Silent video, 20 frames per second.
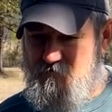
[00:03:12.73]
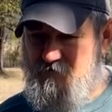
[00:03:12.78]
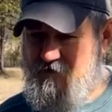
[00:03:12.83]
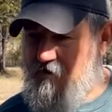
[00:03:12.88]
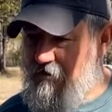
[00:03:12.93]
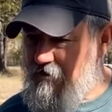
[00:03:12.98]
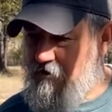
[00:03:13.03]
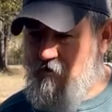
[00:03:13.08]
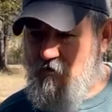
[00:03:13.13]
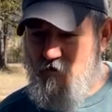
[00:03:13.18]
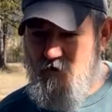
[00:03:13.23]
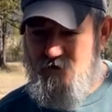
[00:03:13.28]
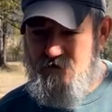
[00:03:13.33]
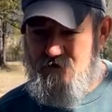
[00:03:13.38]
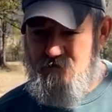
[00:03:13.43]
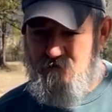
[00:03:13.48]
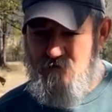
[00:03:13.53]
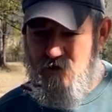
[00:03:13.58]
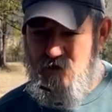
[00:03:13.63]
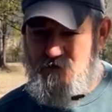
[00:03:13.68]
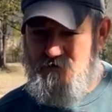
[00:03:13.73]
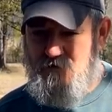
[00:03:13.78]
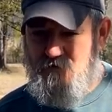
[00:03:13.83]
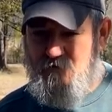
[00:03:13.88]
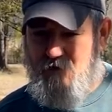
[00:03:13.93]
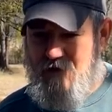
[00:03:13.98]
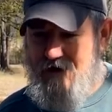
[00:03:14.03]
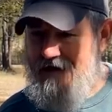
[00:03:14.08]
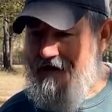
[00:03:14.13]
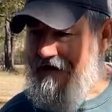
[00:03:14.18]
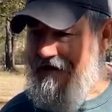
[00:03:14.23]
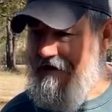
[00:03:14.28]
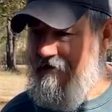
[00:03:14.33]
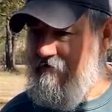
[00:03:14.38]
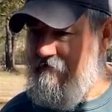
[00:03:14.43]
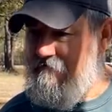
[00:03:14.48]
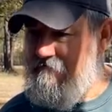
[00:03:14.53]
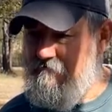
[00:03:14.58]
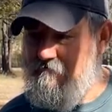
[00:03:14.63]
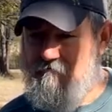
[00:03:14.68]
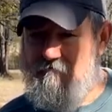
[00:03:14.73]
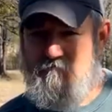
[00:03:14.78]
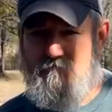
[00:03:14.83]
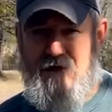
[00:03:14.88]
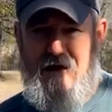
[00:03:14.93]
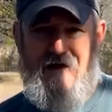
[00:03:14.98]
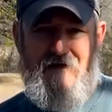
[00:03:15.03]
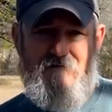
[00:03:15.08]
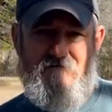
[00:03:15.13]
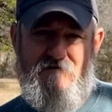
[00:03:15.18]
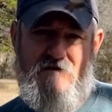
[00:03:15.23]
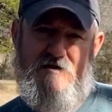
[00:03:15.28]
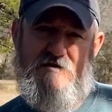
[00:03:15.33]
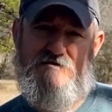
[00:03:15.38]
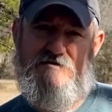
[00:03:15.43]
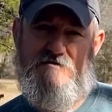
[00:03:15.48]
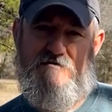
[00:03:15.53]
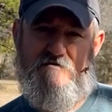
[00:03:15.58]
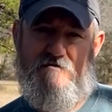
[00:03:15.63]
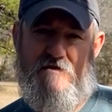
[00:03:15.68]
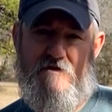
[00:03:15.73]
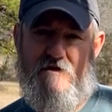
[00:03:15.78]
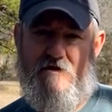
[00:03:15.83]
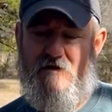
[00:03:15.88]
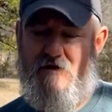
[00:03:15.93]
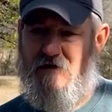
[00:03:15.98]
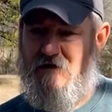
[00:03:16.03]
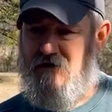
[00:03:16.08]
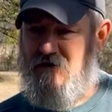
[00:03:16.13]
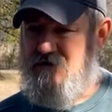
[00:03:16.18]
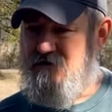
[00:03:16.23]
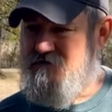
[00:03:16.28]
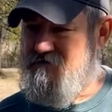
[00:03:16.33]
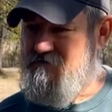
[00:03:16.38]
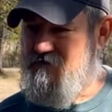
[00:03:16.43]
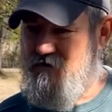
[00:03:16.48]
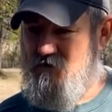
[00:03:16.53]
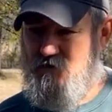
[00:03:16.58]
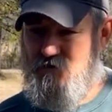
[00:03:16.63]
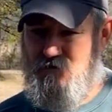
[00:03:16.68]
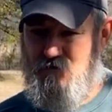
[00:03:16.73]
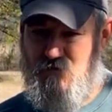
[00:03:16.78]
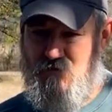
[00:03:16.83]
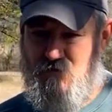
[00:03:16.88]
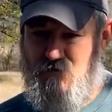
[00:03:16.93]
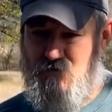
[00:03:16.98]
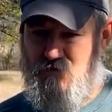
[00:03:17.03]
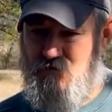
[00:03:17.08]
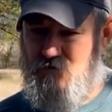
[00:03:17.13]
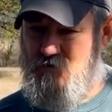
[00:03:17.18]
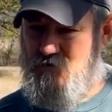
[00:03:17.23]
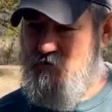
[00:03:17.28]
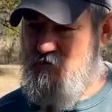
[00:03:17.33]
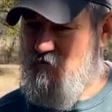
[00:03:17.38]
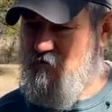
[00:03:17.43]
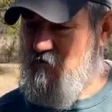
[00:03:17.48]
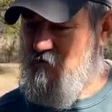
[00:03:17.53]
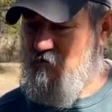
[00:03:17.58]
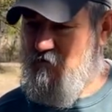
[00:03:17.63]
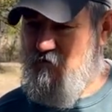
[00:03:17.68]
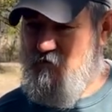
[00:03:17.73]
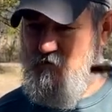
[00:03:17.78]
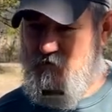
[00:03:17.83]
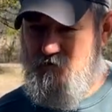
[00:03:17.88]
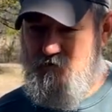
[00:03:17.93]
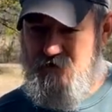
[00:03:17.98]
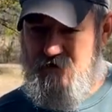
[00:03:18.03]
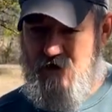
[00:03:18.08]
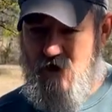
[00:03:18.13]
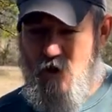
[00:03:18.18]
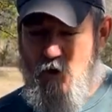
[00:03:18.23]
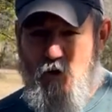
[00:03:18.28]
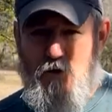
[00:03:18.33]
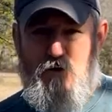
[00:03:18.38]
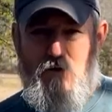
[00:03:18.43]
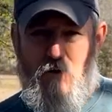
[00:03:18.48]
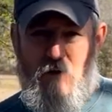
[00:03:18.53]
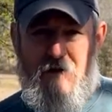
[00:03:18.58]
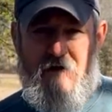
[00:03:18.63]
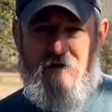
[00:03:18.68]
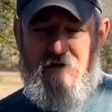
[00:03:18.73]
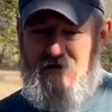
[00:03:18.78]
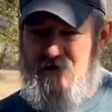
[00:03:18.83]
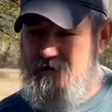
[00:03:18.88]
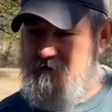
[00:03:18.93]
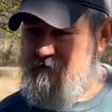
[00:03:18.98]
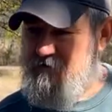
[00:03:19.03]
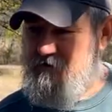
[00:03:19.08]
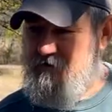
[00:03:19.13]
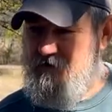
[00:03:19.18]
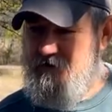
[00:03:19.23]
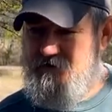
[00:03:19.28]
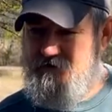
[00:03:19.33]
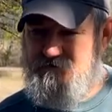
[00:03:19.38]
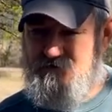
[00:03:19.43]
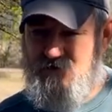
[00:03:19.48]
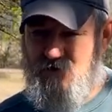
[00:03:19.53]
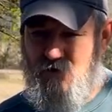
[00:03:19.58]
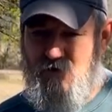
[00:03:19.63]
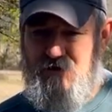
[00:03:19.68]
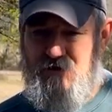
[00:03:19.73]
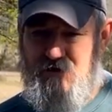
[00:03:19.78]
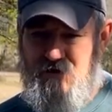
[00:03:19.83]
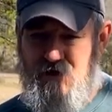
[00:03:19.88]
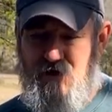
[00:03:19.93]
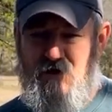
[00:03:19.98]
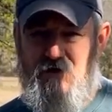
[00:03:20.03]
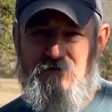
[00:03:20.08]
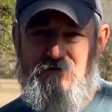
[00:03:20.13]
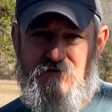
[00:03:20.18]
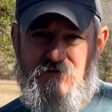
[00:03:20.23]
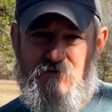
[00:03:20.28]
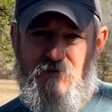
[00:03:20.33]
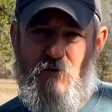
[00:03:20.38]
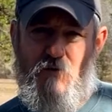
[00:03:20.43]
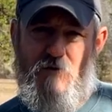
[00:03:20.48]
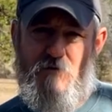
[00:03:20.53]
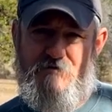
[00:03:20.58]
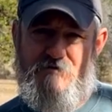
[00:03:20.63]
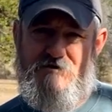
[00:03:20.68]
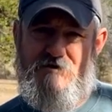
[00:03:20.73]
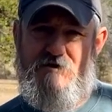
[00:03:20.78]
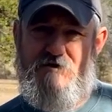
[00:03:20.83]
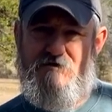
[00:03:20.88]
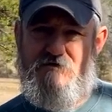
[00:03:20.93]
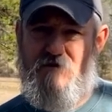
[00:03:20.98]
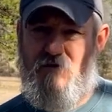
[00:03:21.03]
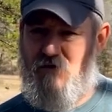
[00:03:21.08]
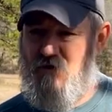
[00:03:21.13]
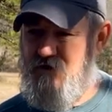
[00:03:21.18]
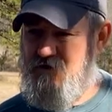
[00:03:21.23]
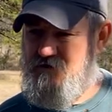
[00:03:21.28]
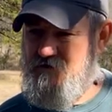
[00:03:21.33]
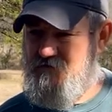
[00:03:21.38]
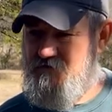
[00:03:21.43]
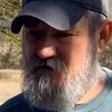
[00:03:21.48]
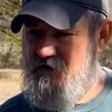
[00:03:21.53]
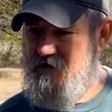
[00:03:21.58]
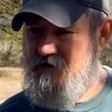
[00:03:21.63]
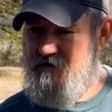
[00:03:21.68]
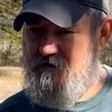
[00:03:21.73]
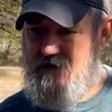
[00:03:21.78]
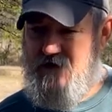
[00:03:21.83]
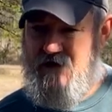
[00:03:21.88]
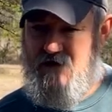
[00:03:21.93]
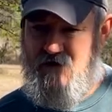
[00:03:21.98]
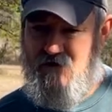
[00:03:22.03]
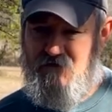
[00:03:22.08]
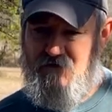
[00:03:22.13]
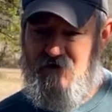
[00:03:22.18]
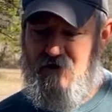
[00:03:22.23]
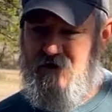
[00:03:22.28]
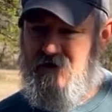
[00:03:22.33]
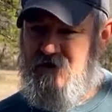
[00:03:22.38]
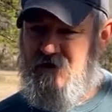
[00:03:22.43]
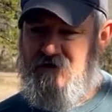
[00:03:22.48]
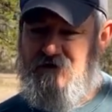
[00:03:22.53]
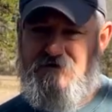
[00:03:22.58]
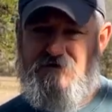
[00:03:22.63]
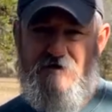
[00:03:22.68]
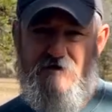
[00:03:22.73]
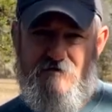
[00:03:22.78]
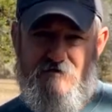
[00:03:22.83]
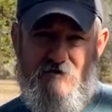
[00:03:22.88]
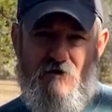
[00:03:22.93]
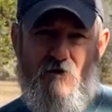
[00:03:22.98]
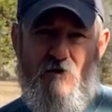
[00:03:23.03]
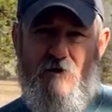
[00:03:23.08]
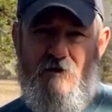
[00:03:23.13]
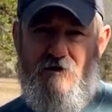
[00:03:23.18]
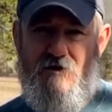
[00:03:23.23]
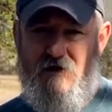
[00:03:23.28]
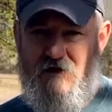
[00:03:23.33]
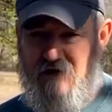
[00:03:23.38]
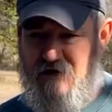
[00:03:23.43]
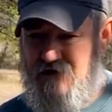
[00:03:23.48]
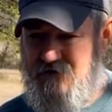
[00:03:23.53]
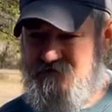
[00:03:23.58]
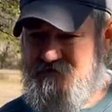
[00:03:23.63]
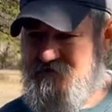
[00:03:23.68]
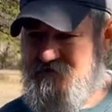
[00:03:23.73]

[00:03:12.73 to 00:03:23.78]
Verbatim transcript: they're going to multiply by division. So the old queen typically is going to cause a swarm. She's going to thin down. She's going to leave.